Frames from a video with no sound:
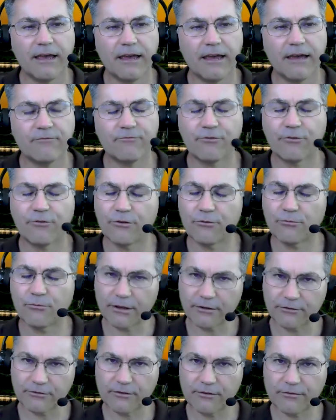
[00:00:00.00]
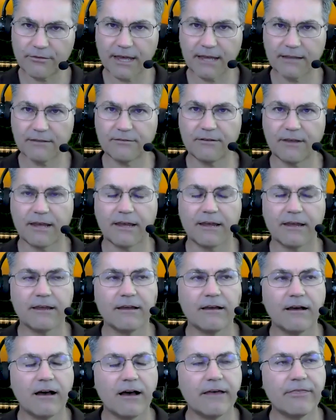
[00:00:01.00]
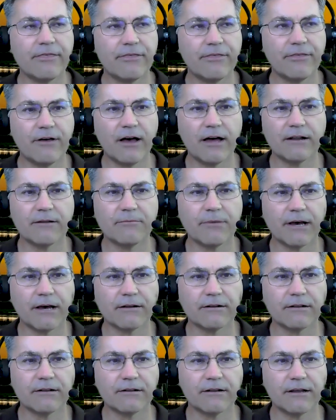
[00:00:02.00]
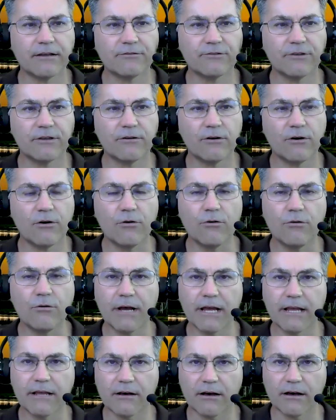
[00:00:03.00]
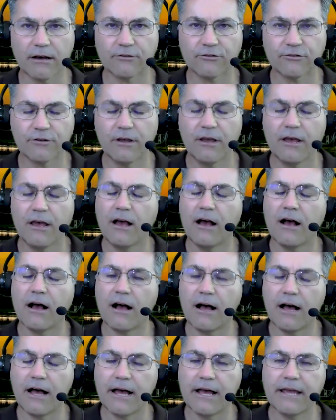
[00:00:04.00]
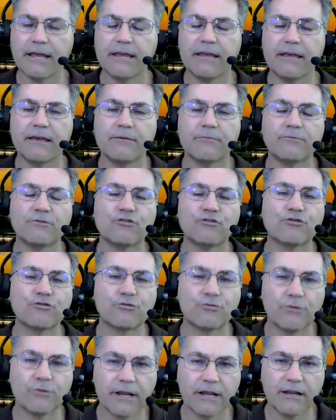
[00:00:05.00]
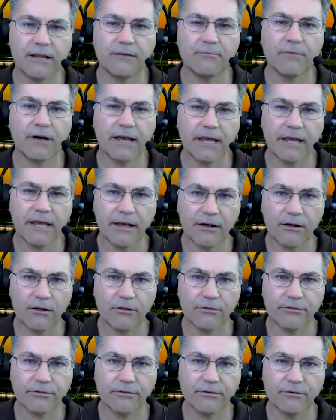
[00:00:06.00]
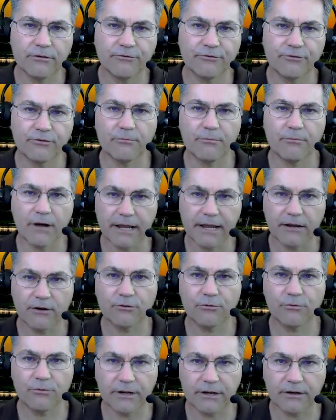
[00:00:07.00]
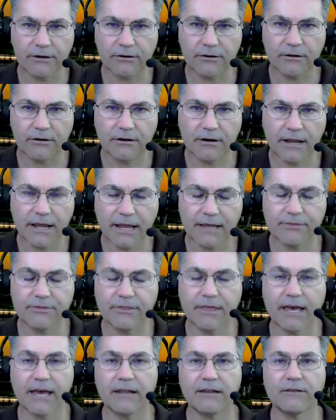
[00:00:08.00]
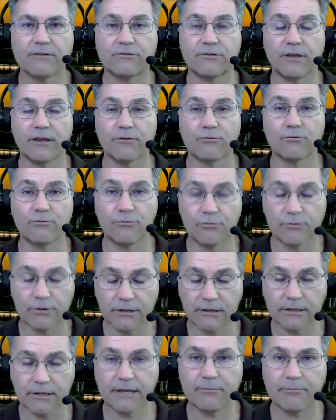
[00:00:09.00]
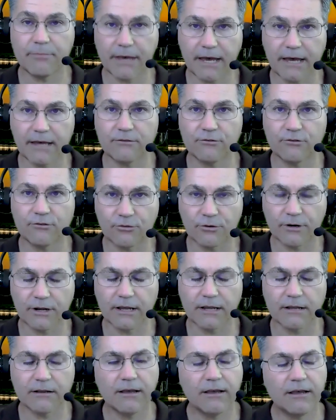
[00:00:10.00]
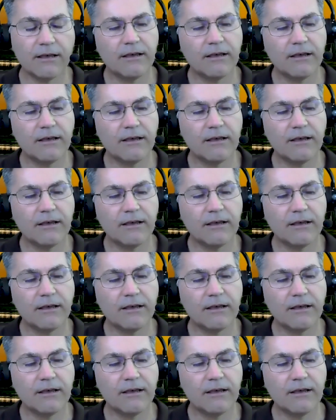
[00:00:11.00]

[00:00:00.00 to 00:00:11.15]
And for the rest of that day, I thought about it and I said, oh my gosh, I am trading my health for my career. And that is a really bad trade.